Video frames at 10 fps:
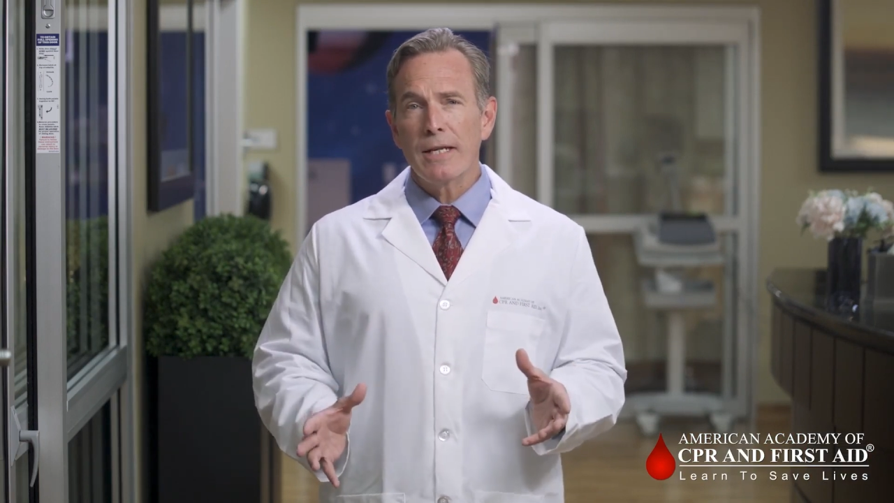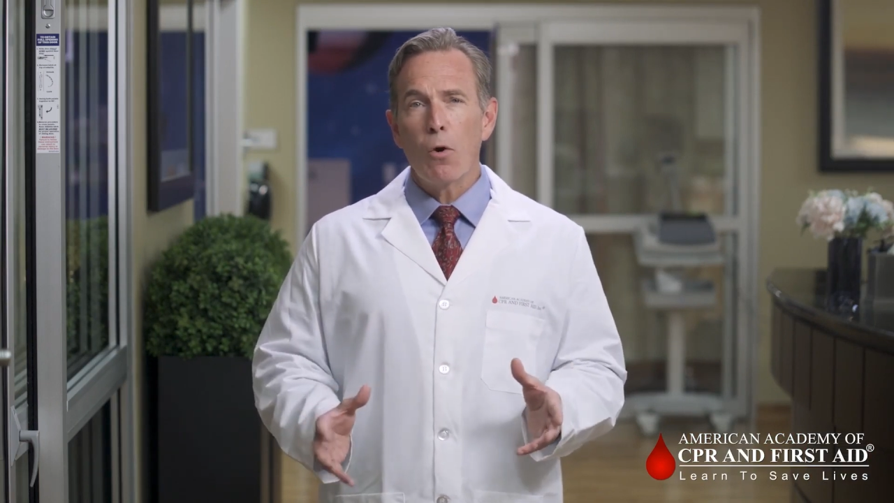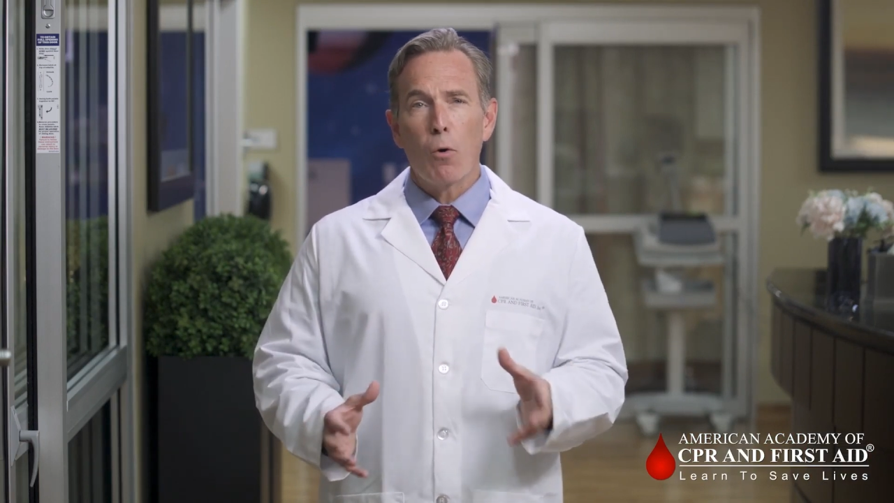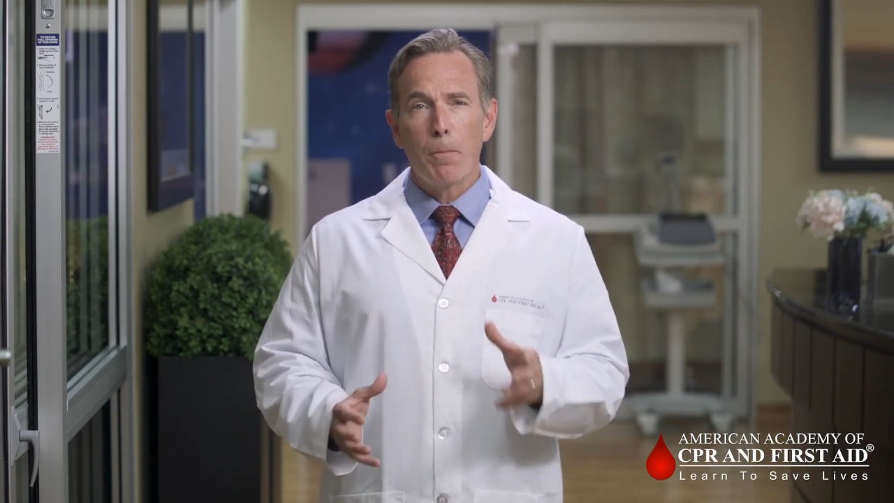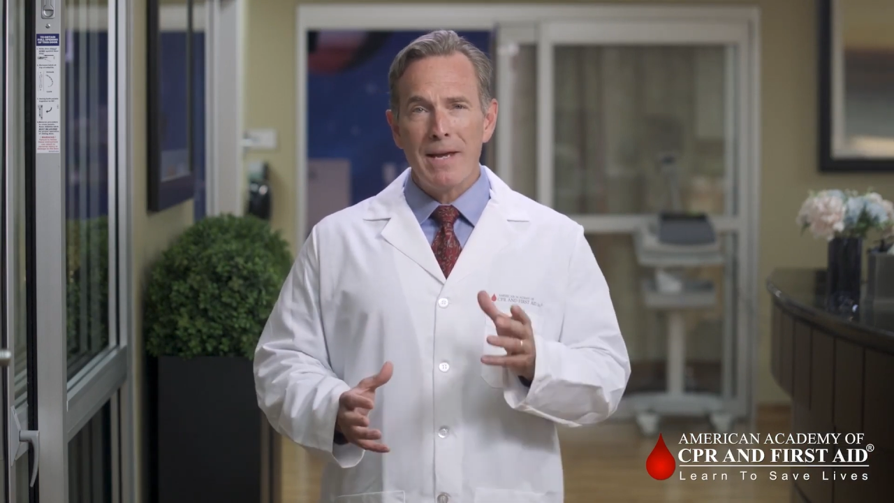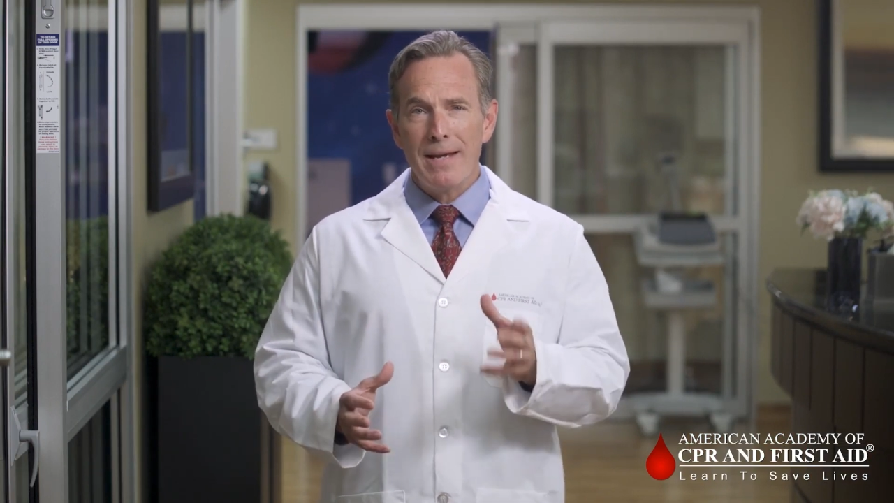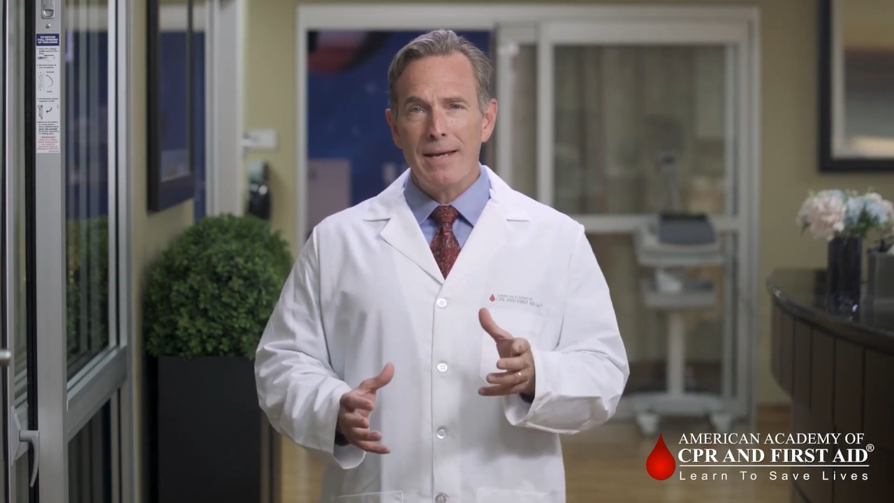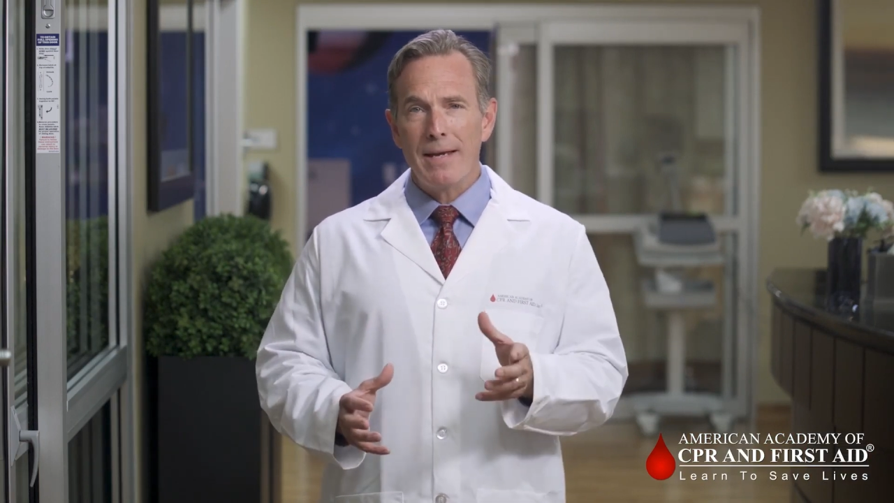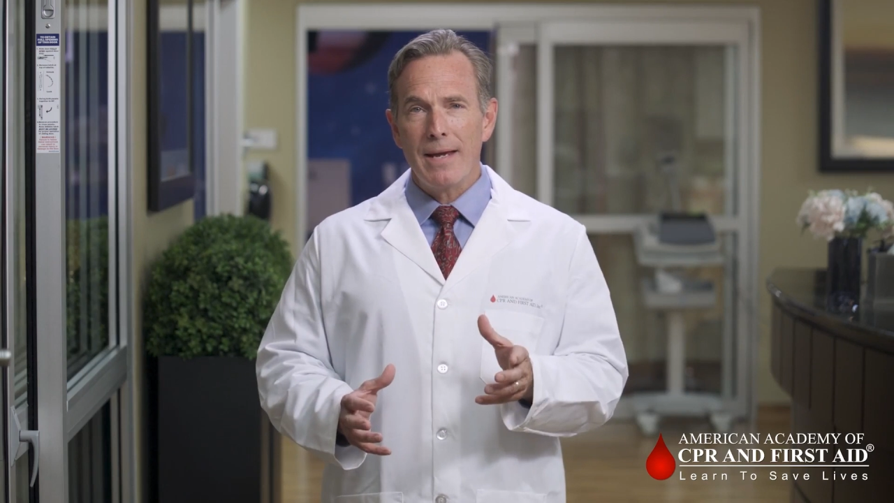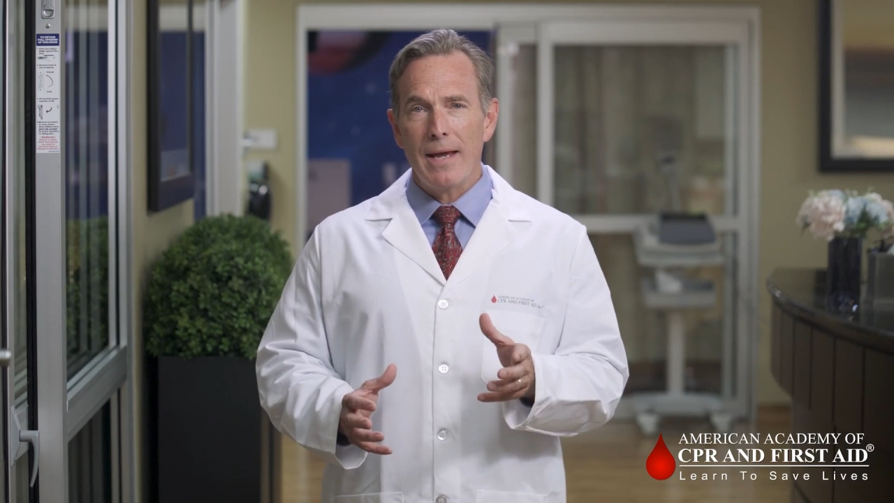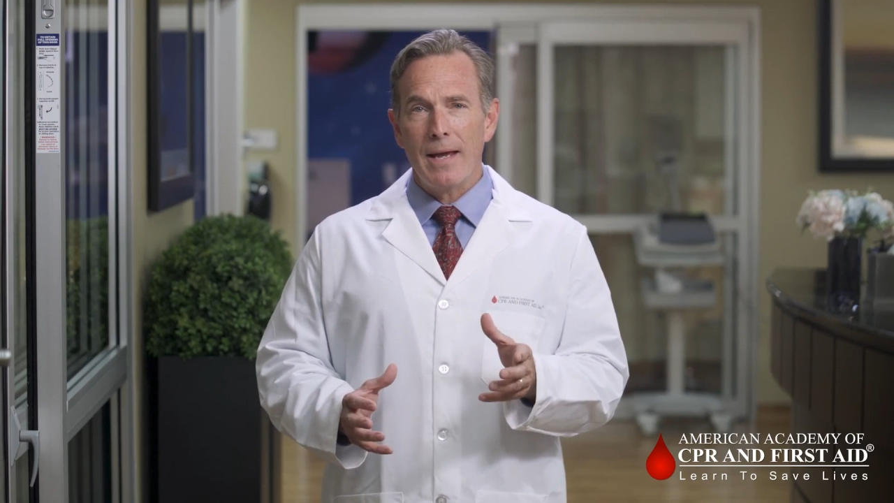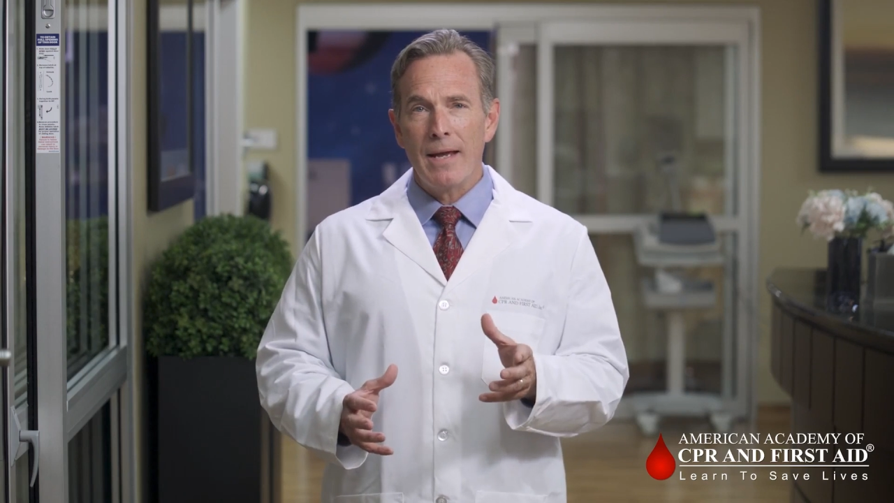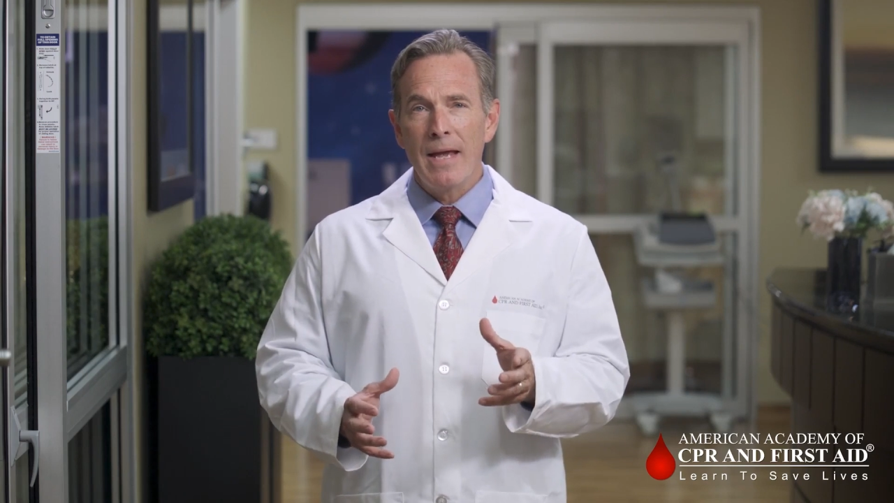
or PEA,